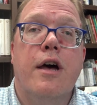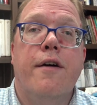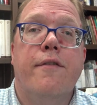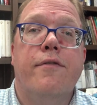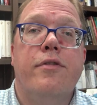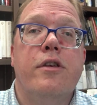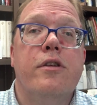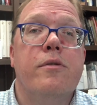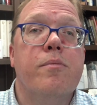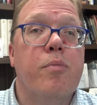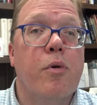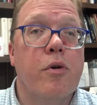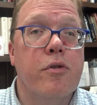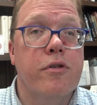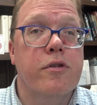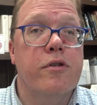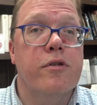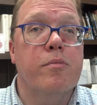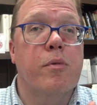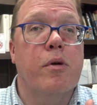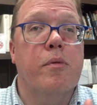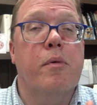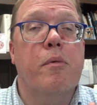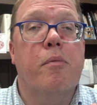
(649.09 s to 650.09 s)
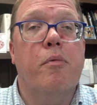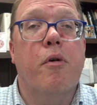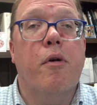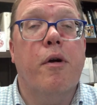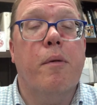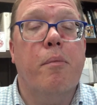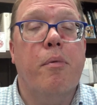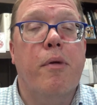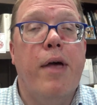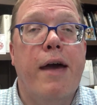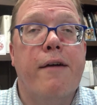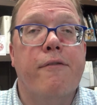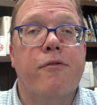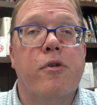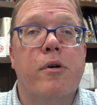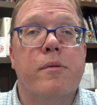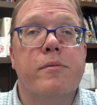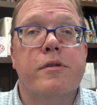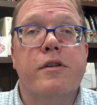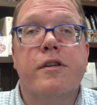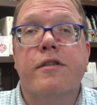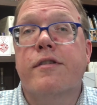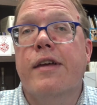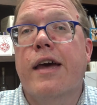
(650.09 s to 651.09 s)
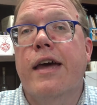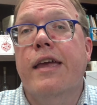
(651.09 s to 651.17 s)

of these both of these mobile platforms because,